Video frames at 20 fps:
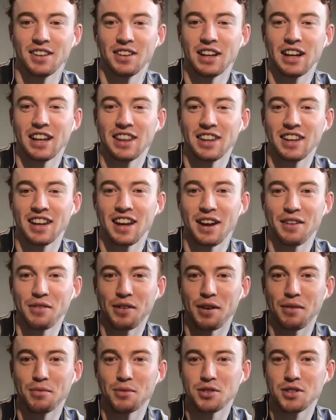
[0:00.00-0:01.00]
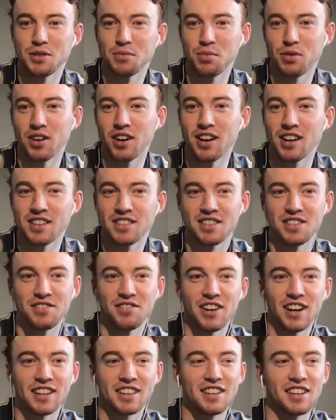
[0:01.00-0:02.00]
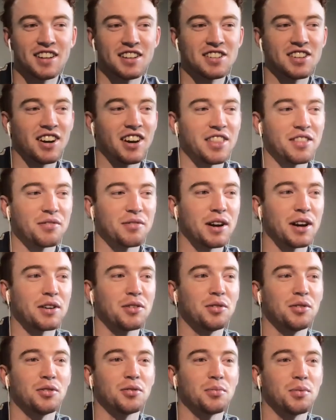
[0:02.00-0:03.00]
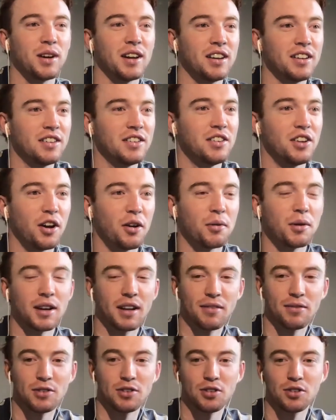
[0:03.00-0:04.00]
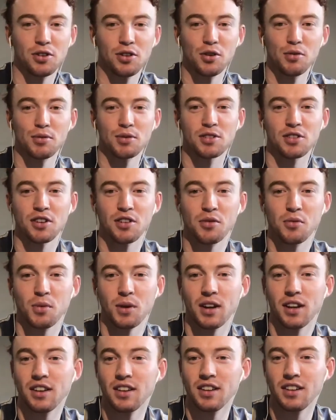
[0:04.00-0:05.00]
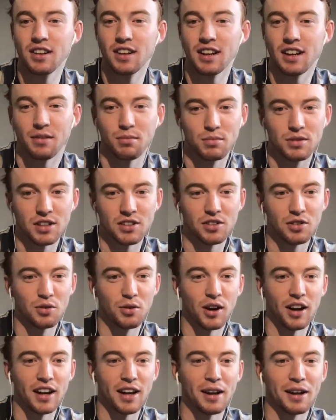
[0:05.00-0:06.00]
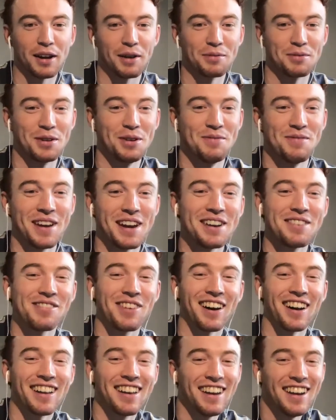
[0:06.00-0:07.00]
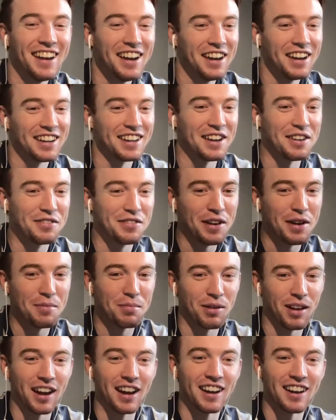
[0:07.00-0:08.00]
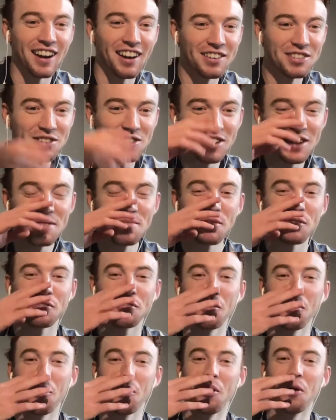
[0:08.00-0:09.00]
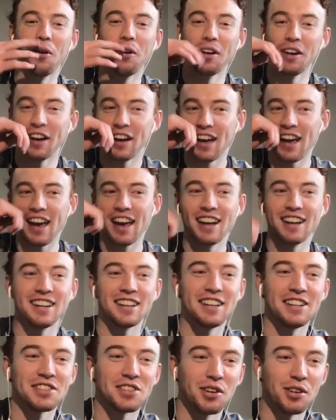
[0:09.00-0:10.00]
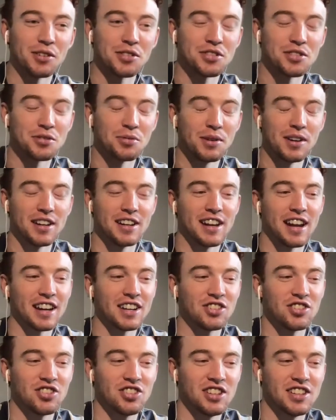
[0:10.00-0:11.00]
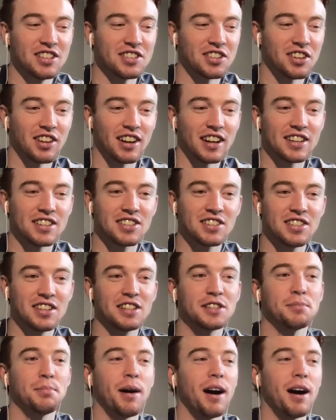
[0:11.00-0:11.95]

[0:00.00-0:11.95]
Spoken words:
I think everyone was surprised. The fact that he tied the record when no one even knew who was going to win it doesn't quite add up to me, but yeah, fair play. I was looking before, and his odds to win next year's are like $6.